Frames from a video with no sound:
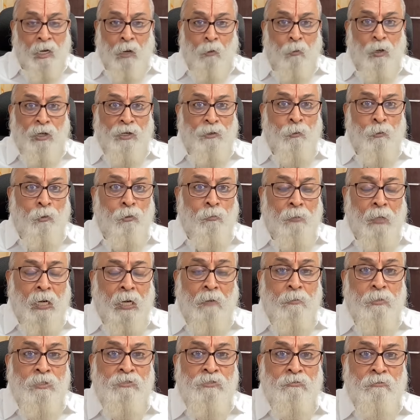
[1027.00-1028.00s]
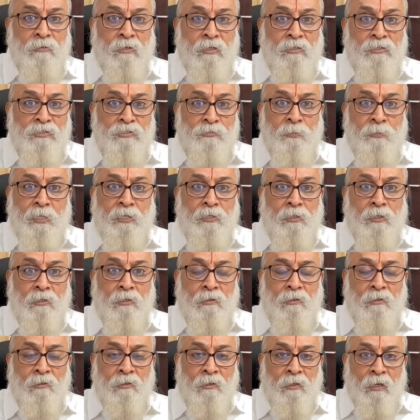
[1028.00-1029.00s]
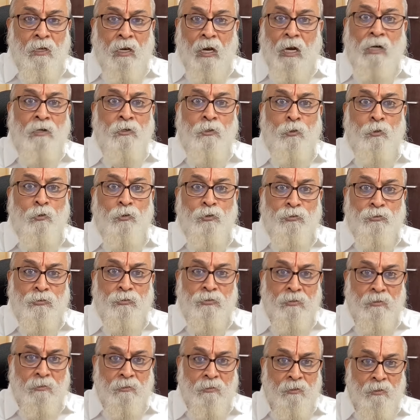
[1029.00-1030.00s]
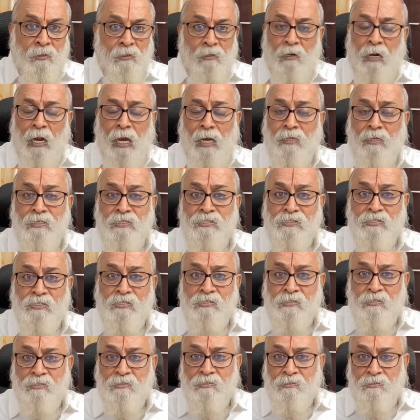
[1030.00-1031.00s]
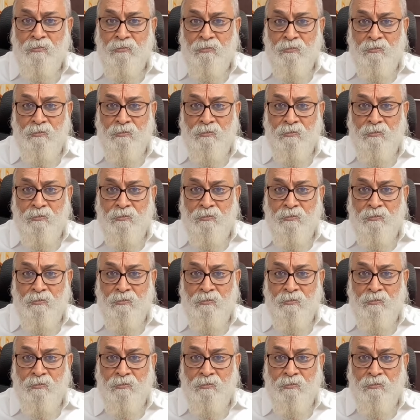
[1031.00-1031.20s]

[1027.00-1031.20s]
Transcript: Now I know Brahmins will speak untruth, lies,